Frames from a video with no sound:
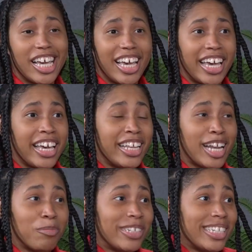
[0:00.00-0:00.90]
And
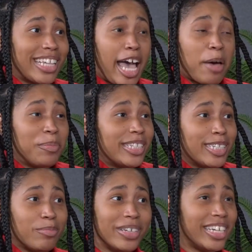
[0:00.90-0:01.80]
I'm just happy
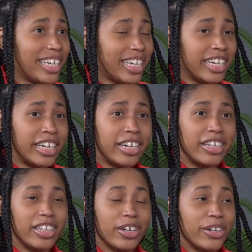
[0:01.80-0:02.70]
to be here.
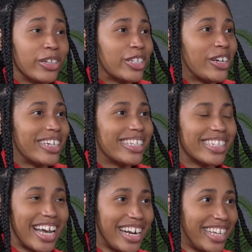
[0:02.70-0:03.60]
The girls are
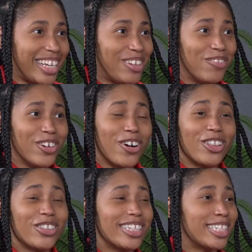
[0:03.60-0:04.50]
excited. We're all
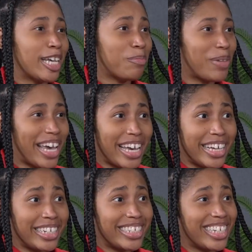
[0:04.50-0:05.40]
on the same
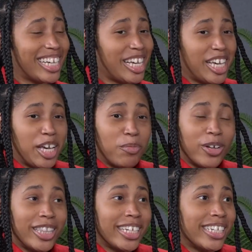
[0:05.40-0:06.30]
page, and we're
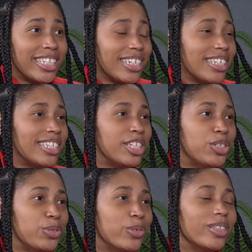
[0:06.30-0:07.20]
looking to
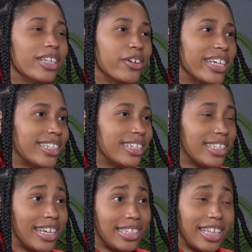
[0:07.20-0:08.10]
continue the great
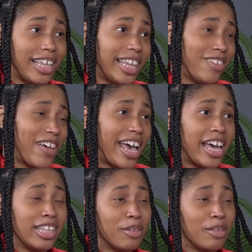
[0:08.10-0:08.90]
success that they've had in